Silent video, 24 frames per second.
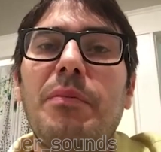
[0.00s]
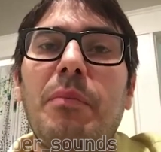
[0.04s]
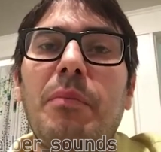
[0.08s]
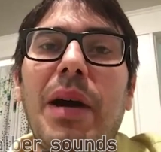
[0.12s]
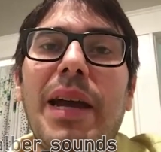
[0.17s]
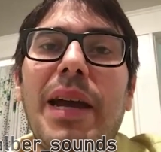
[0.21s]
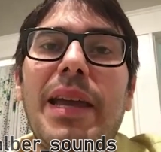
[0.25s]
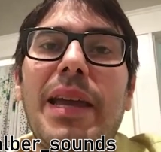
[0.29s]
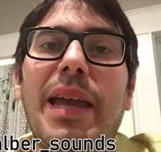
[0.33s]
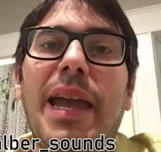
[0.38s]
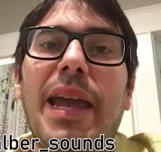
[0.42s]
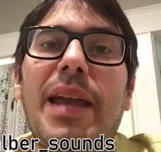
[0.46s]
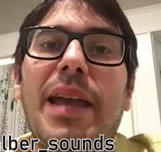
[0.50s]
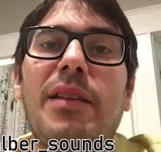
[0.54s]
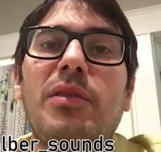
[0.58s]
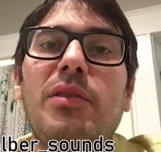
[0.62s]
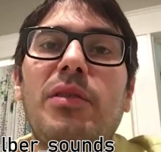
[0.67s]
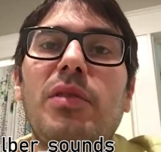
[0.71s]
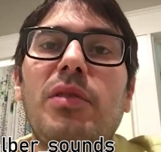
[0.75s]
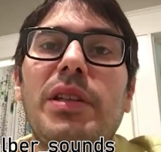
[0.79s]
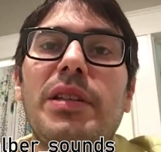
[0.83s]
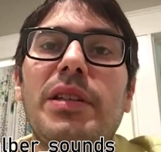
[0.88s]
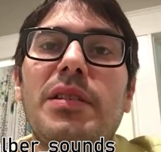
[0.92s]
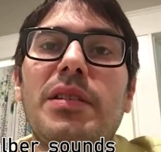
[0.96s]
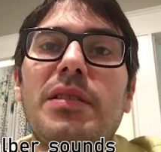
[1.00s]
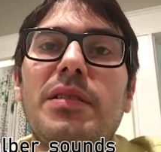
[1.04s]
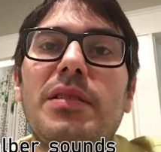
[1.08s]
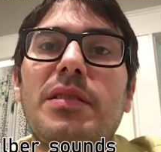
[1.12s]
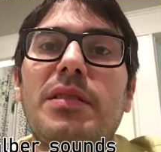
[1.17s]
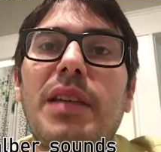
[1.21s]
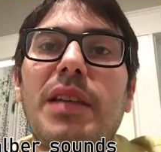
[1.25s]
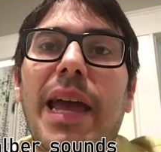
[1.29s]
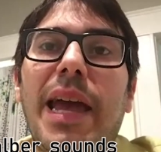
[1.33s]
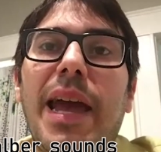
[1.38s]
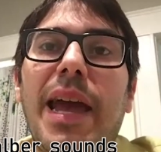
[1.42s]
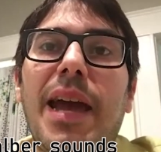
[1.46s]
My handle
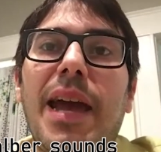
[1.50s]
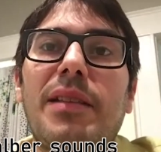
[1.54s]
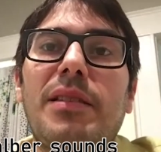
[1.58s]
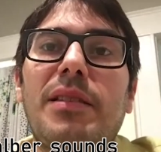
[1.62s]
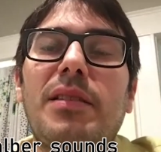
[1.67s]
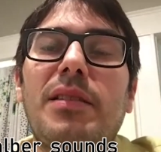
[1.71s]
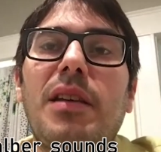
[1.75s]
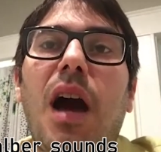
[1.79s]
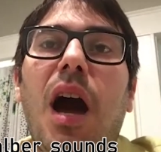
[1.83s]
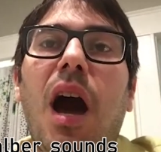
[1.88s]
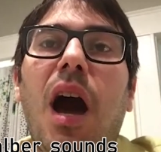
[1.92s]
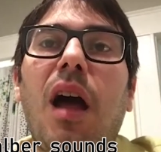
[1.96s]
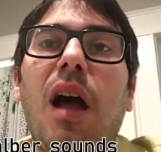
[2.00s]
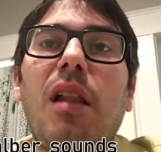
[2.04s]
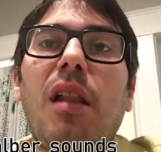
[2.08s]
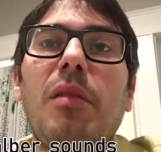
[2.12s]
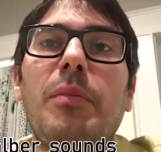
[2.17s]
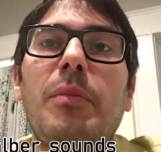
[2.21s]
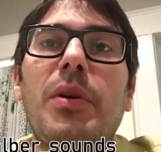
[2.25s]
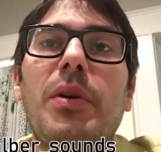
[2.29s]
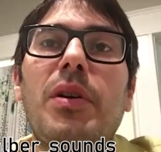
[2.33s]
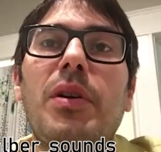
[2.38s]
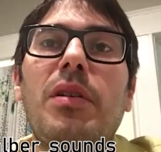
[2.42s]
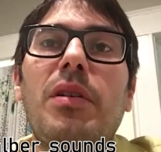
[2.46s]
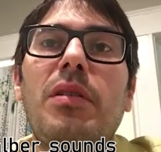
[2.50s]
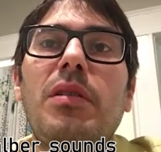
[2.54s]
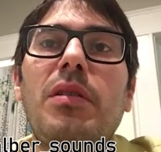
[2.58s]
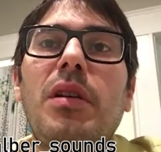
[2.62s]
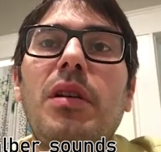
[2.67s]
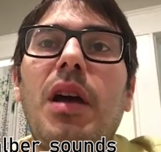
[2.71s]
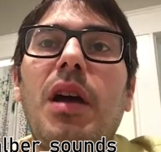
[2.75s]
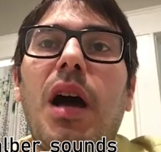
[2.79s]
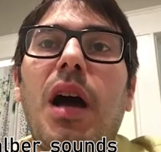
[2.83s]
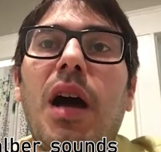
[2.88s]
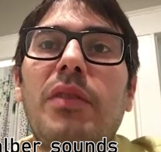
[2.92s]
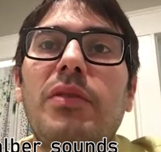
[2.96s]
is at
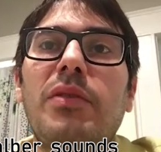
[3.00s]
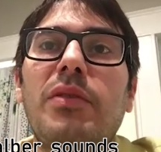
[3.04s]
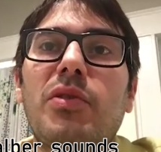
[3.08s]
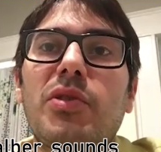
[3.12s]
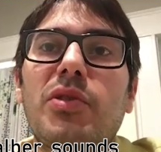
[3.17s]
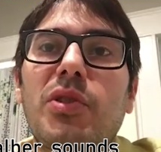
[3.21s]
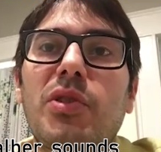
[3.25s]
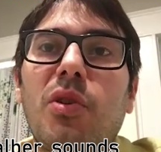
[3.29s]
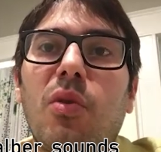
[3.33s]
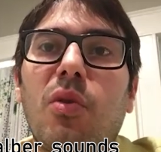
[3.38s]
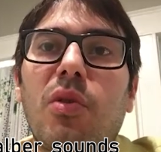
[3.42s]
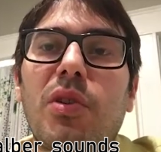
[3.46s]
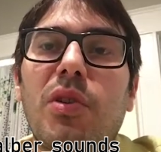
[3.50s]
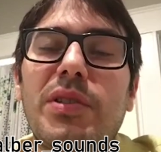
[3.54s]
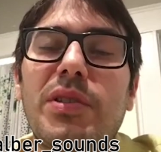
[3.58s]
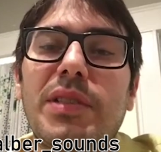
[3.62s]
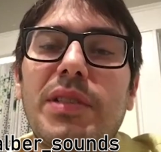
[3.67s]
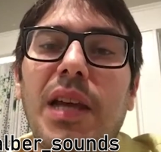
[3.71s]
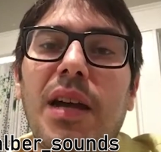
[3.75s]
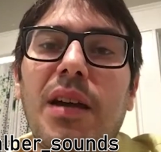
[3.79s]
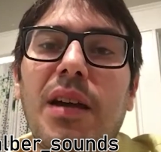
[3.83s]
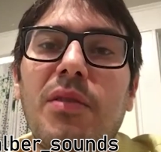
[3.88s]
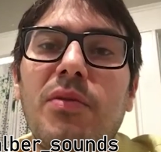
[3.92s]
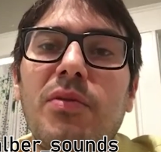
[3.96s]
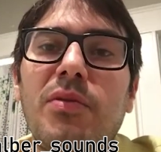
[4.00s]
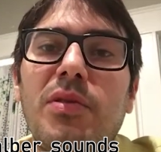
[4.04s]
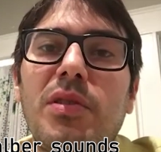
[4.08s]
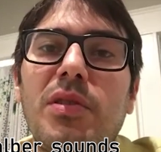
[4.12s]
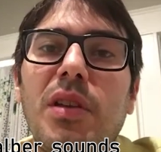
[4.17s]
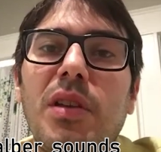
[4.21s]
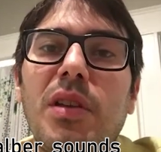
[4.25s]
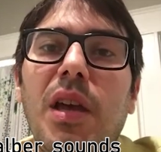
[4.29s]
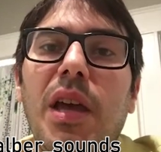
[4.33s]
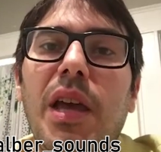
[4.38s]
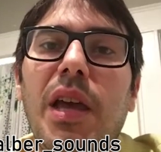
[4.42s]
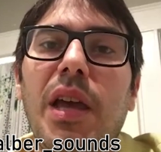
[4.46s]
Alber_sounds,
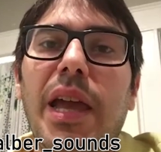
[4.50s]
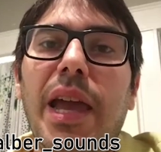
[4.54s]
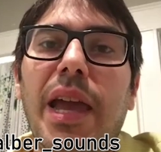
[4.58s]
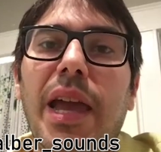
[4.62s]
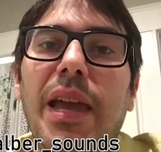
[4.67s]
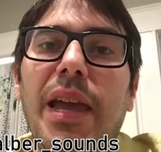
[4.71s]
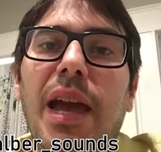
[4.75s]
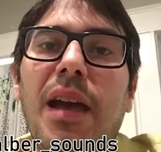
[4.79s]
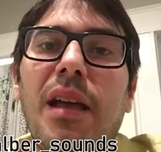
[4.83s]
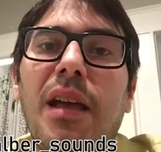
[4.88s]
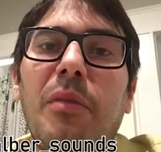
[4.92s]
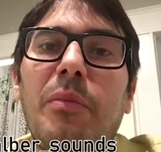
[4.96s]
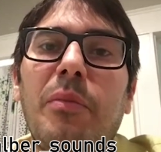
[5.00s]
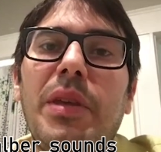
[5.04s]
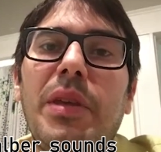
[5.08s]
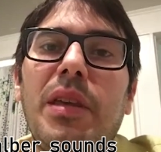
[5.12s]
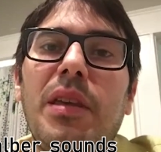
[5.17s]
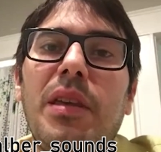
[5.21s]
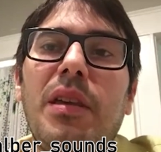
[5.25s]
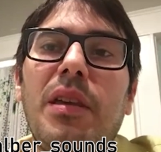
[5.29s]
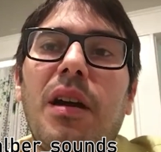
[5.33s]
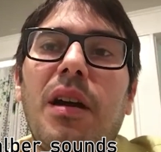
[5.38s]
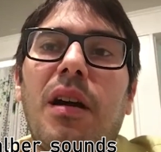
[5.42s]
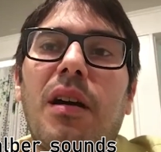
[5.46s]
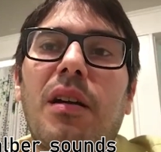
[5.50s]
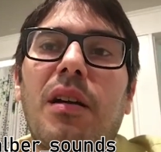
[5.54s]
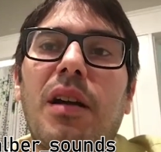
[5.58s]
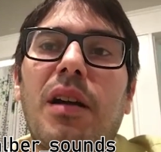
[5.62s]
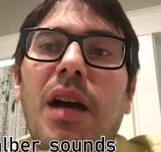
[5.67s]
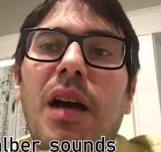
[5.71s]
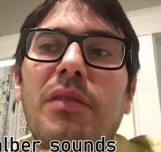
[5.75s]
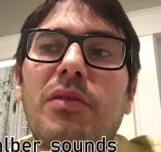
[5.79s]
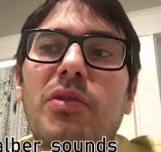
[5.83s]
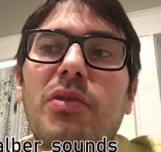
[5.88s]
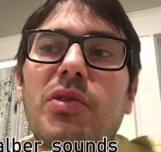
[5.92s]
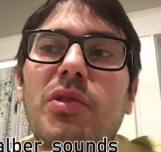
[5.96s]

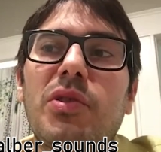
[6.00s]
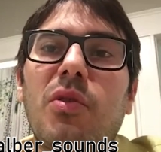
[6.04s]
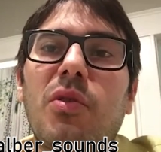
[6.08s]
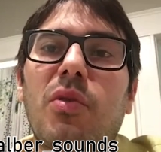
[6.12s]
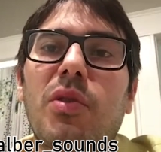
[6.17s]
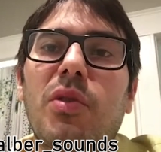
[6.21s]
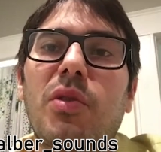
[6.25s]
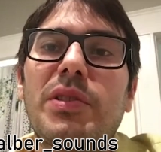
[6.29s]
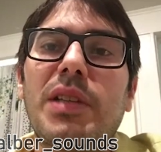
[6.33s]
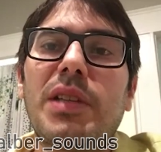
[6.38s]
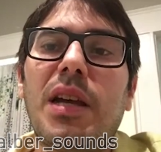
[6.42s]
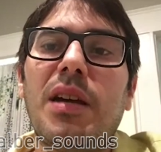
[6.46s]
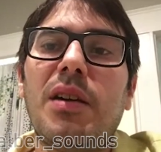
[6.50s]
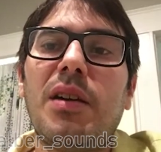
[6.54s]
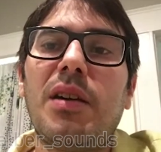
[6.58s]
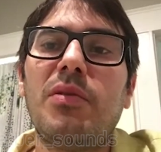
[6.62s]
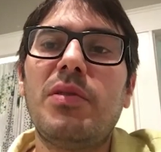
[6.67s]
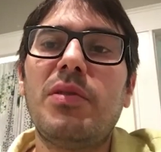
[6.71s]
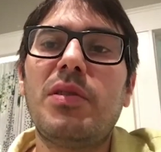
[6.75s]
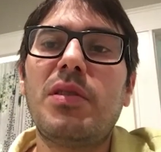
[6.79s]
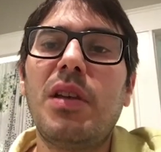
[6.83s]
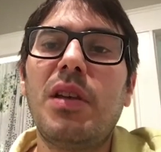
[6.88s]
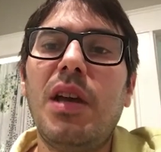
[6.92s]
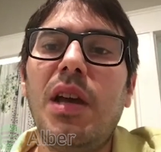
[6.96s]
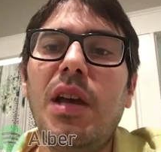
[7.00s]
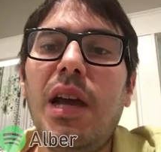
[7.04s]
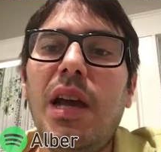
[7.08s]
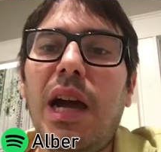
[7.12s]
Alber_sounds.